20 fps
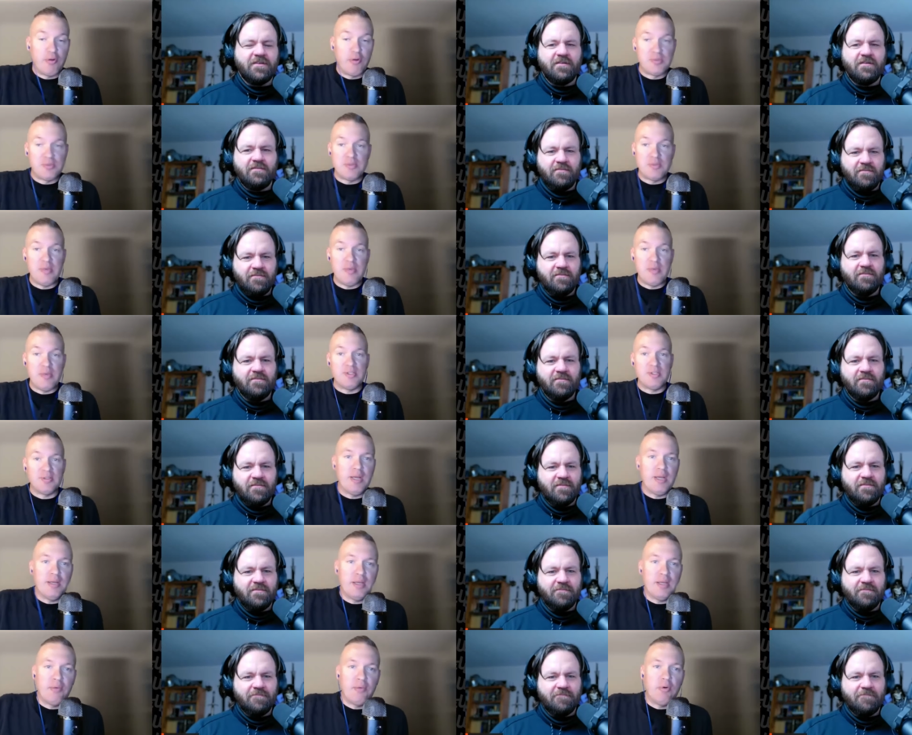Speaker 1: Amazing. I
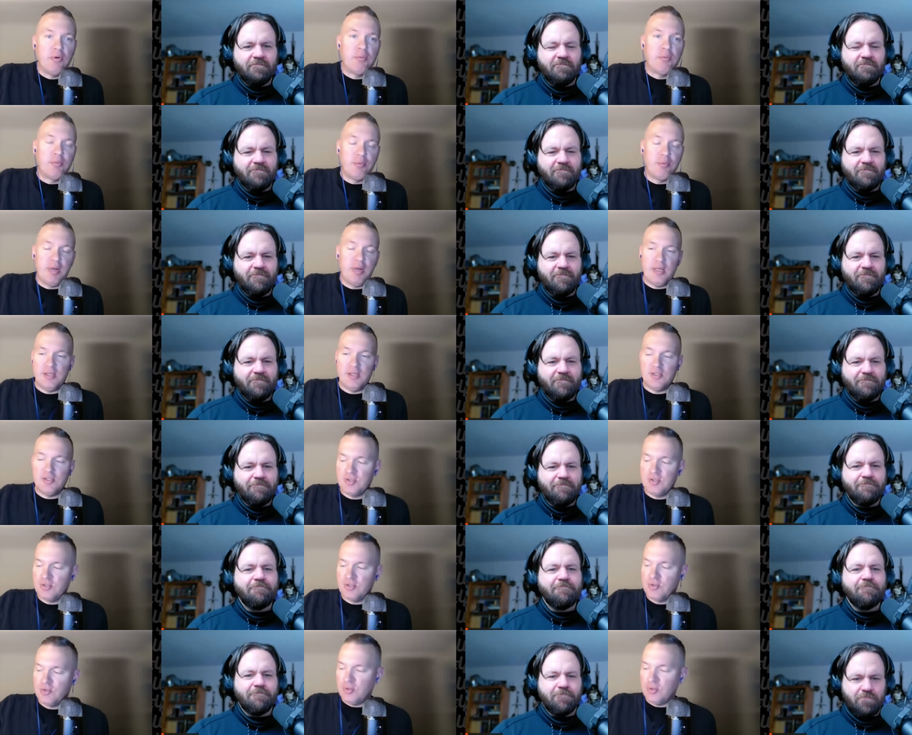want more Brandi. She's
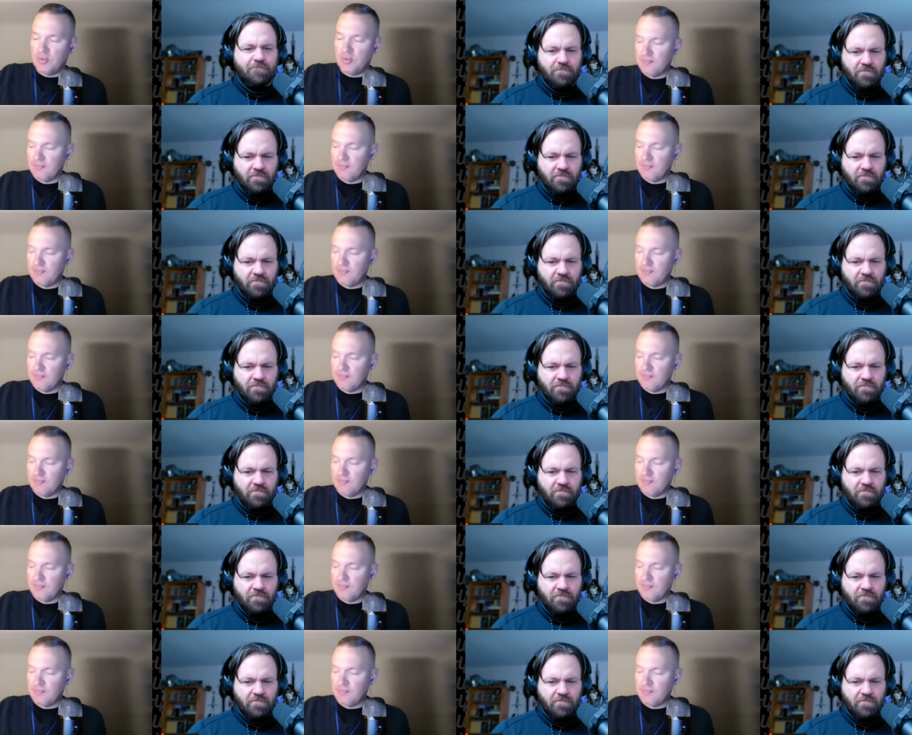cool.